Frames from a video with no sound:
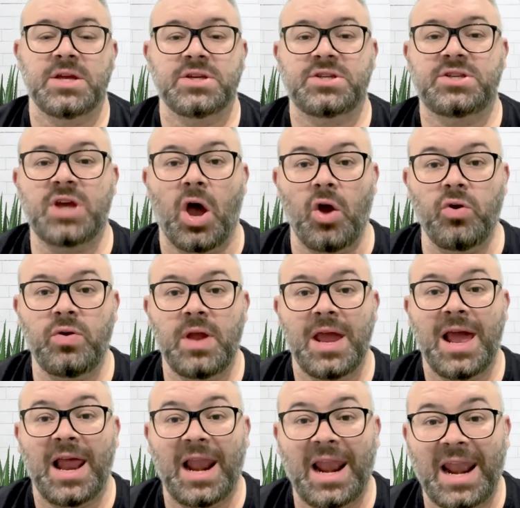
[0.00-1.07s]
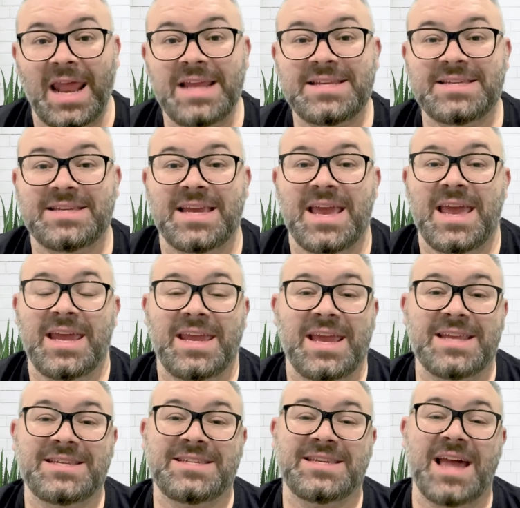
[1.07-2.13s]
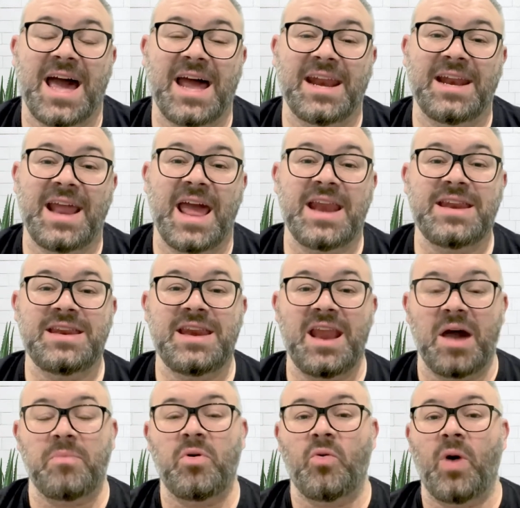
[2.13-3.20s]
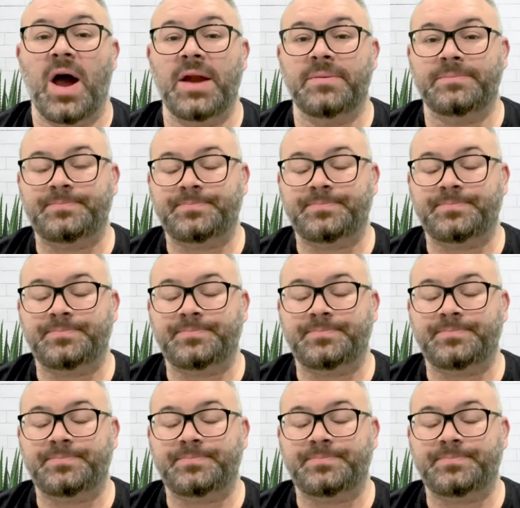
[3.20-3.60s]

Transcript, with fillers: So, Let's get started at number one.